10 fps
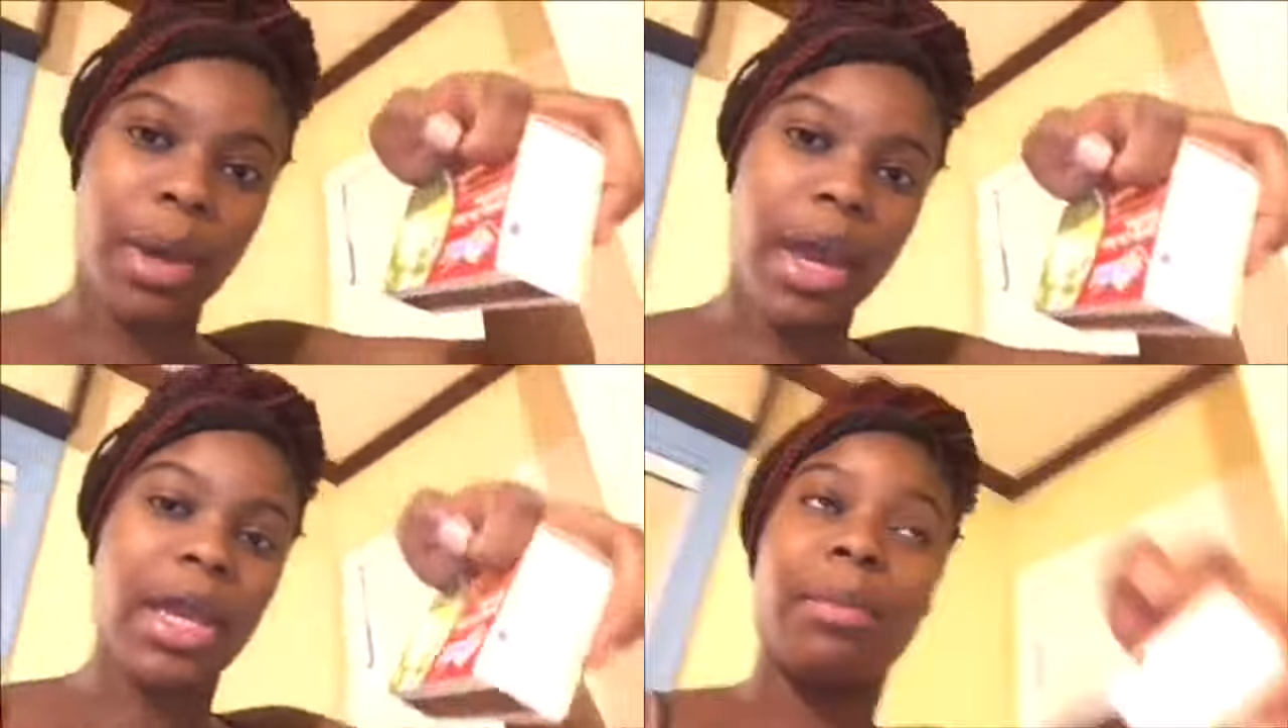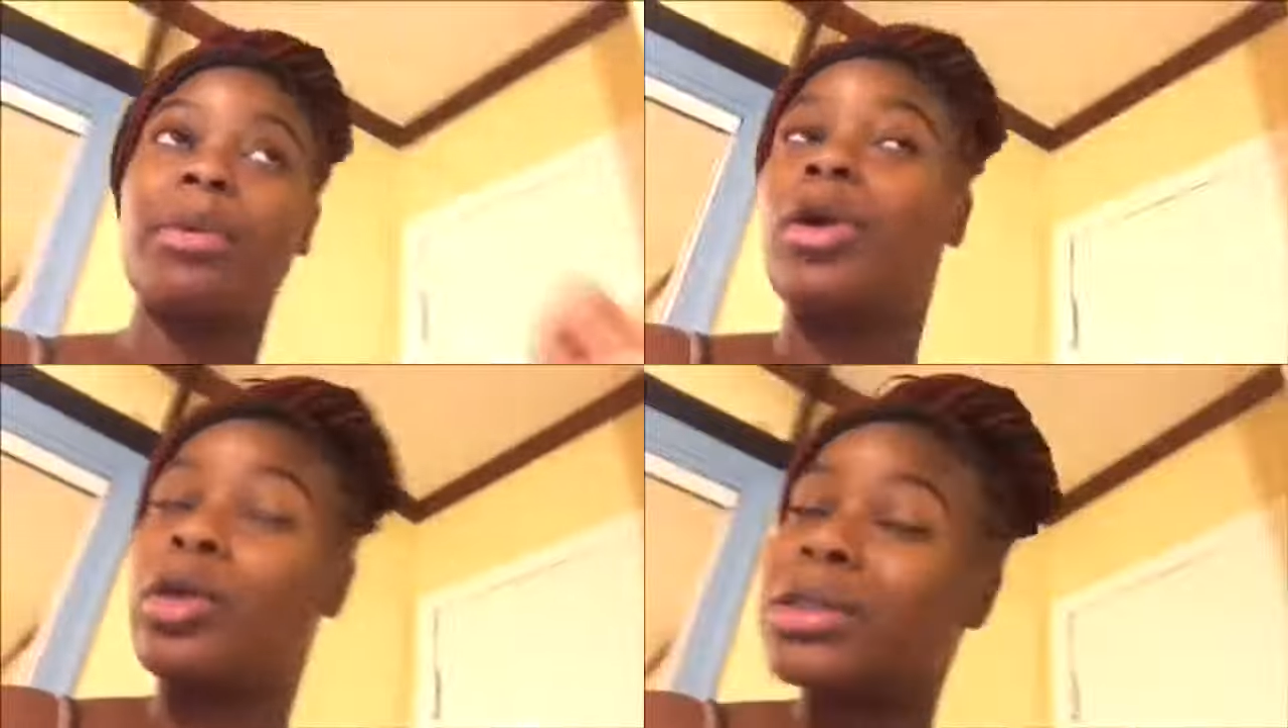and I'm going to go
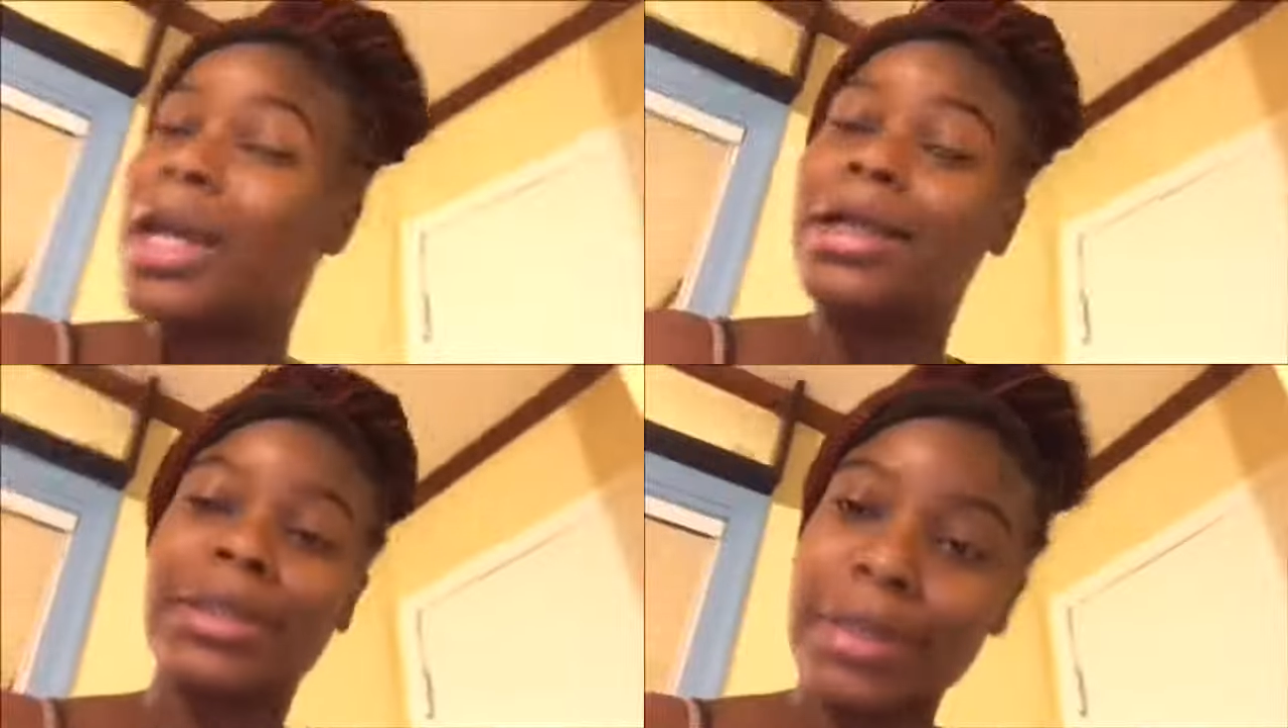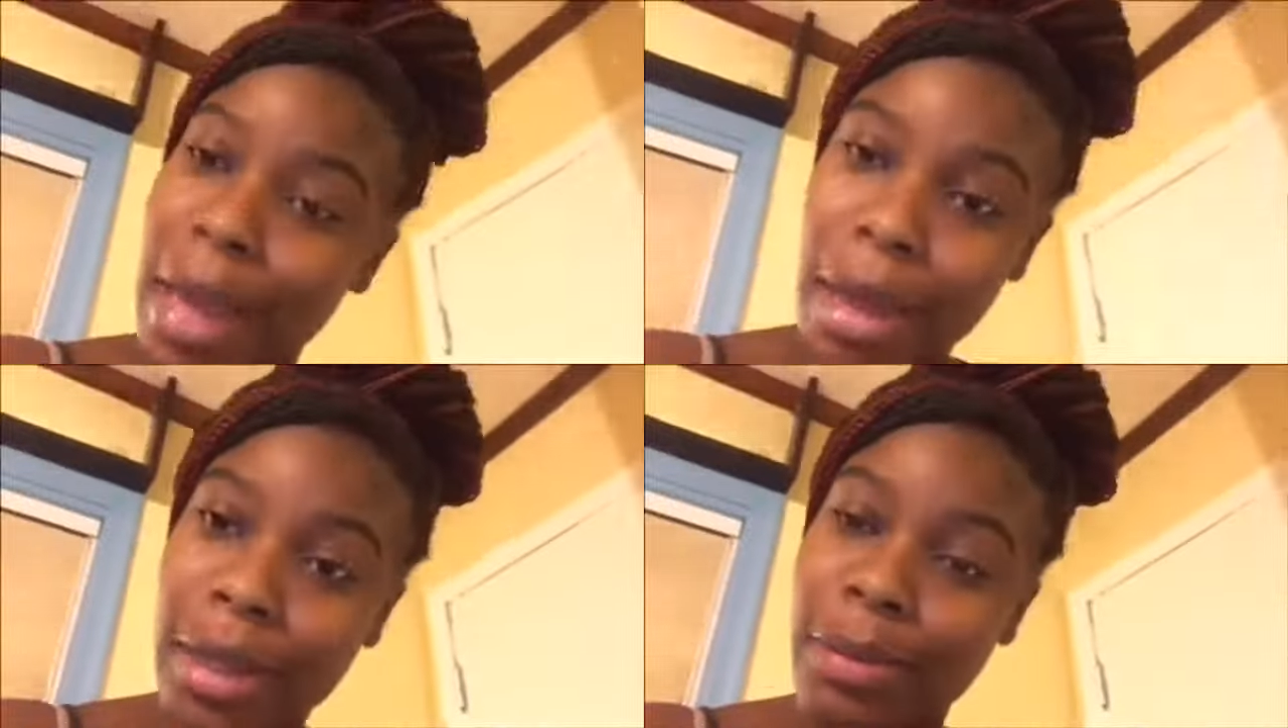take a snack
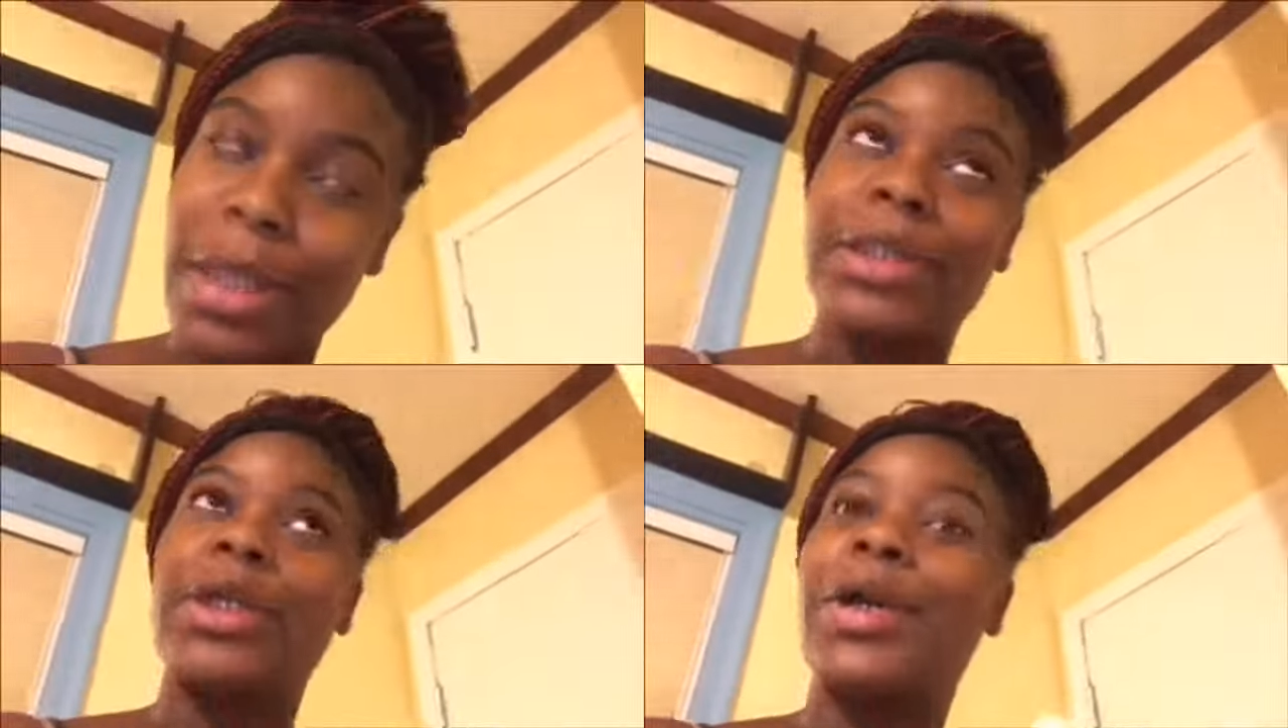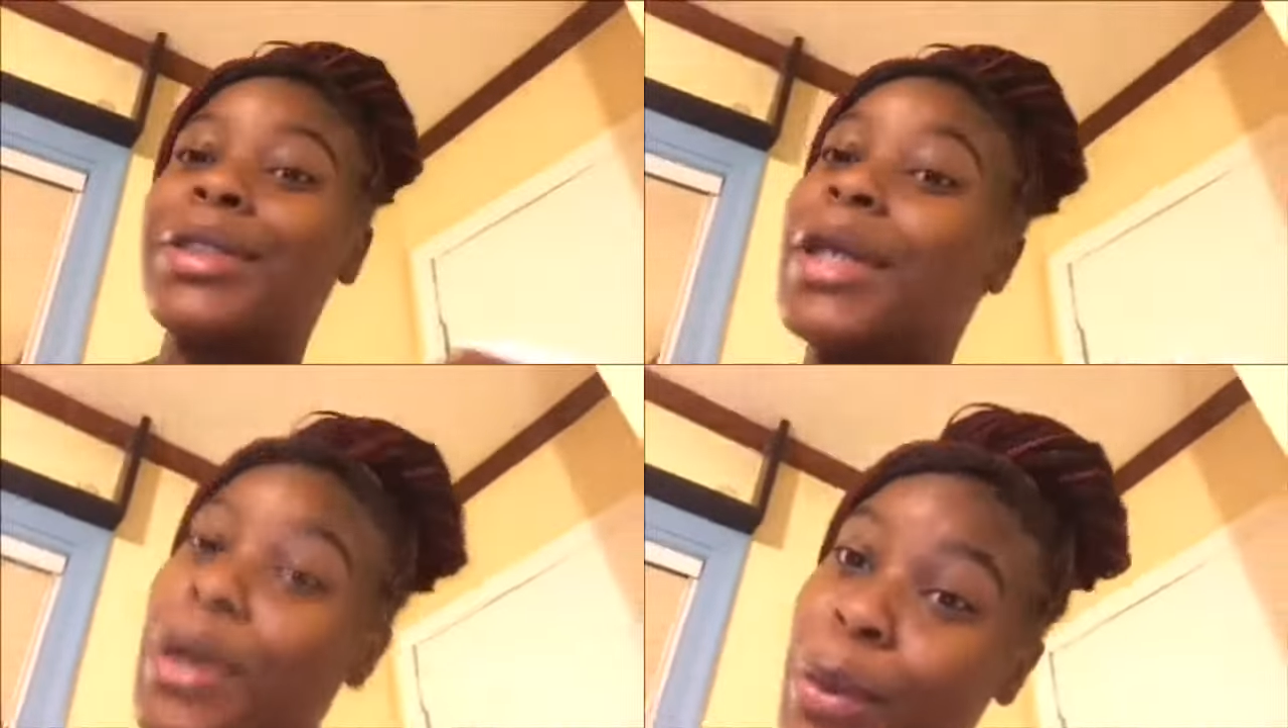because your girl is
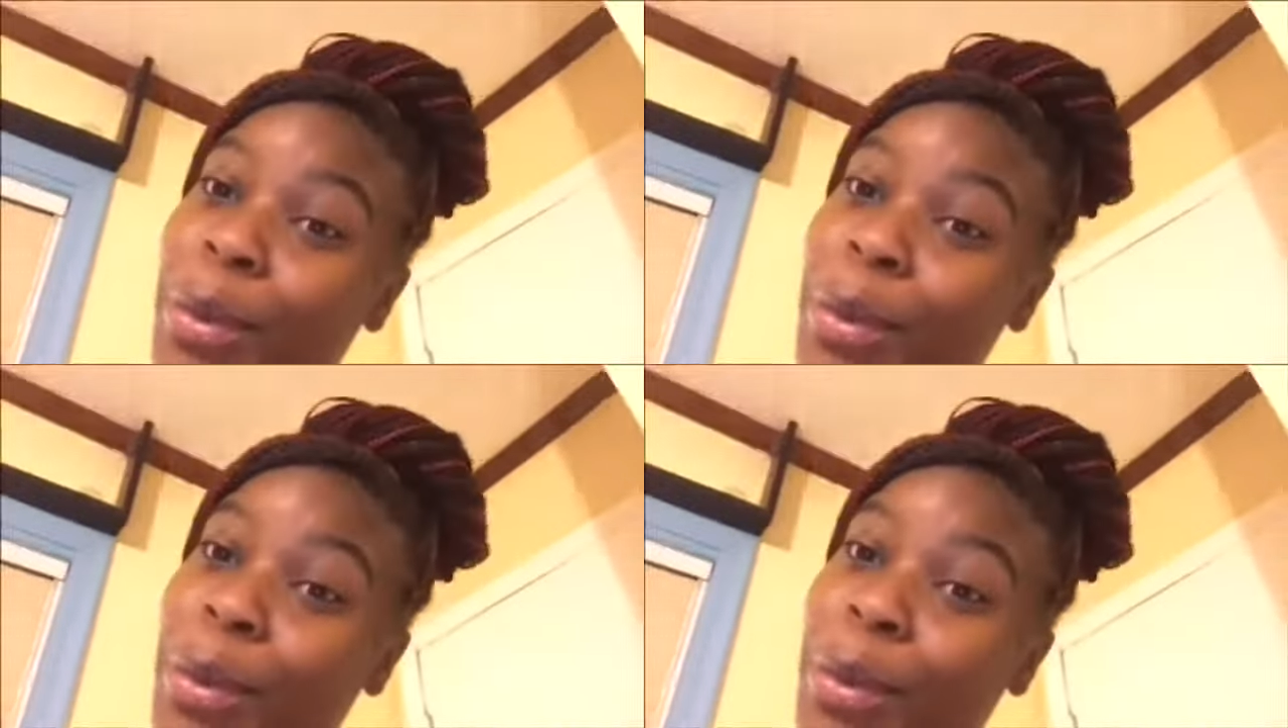hungry.